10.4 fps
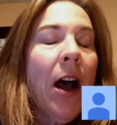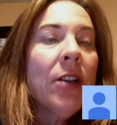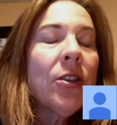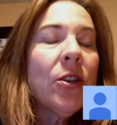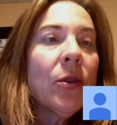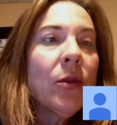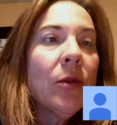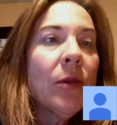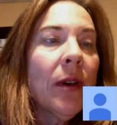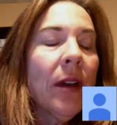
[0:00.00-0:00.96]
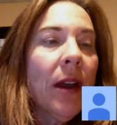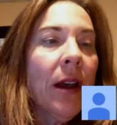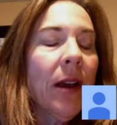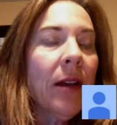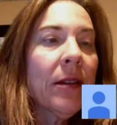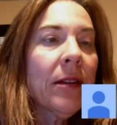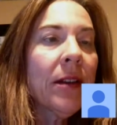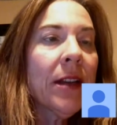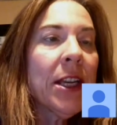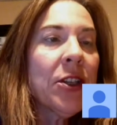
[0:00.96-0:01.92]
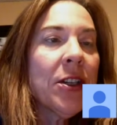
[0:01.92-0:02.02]
to an
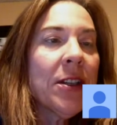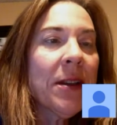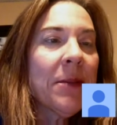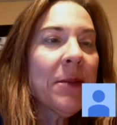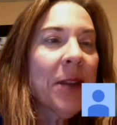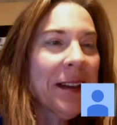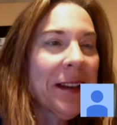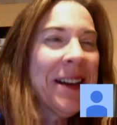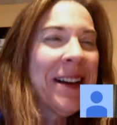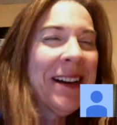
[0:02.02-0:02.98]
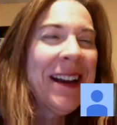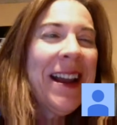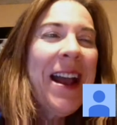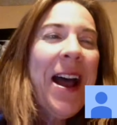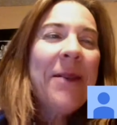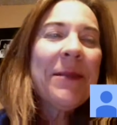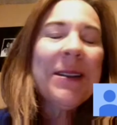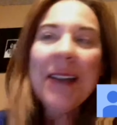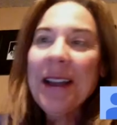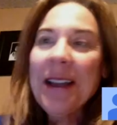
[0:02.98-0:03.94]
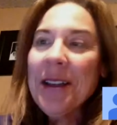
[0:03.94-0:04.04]
itchy subject. I'm going to
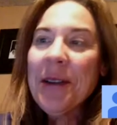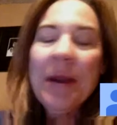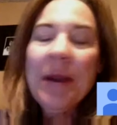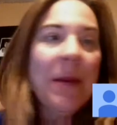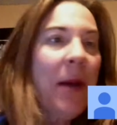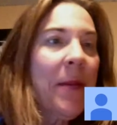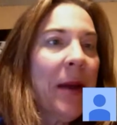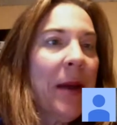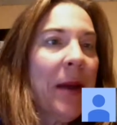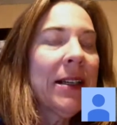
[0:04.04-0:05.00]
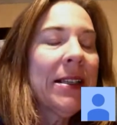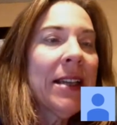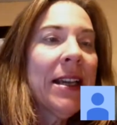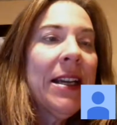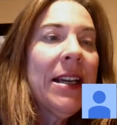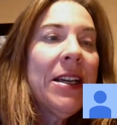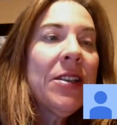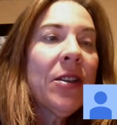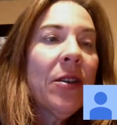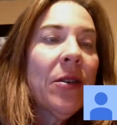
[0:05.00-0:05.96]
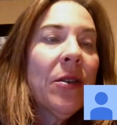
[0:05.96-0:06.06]
talk a little bit about bed bugs.
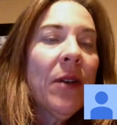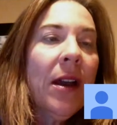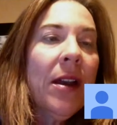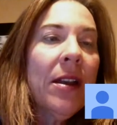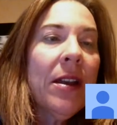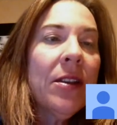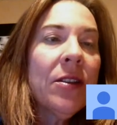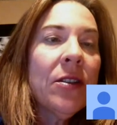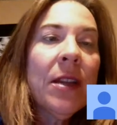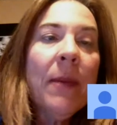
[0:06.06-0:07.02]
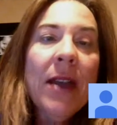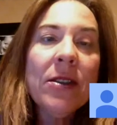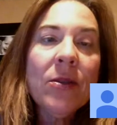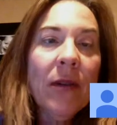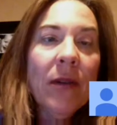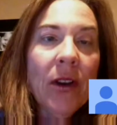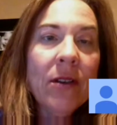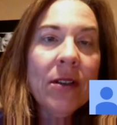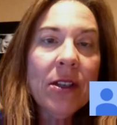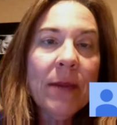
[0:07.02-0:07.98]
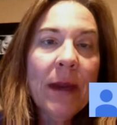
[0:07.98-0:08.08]
So during the past 12 years,
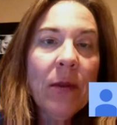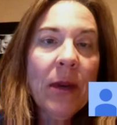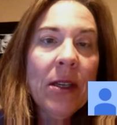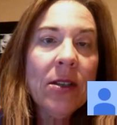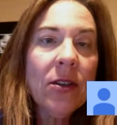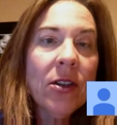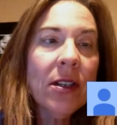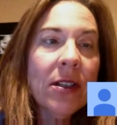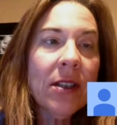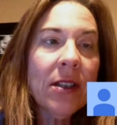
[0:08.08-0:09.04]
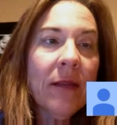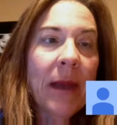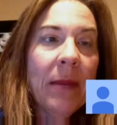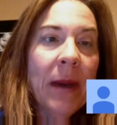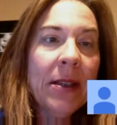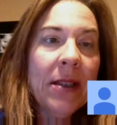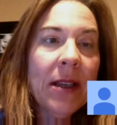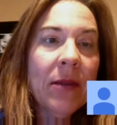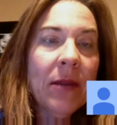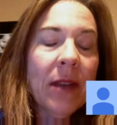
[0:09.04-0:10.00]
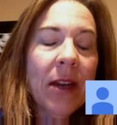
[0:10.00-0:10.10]
there's been a resurgence of bed bugs
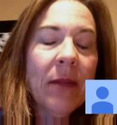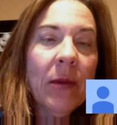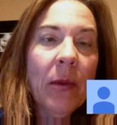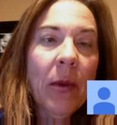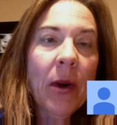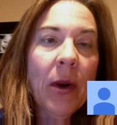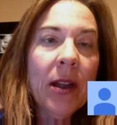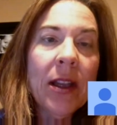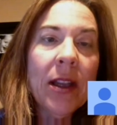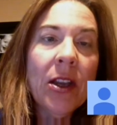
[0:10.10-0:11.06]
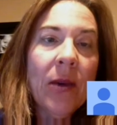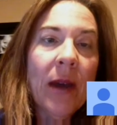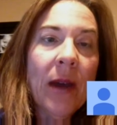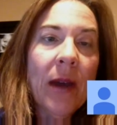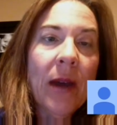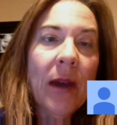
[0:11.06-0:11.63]
that have been reported in the U.S.,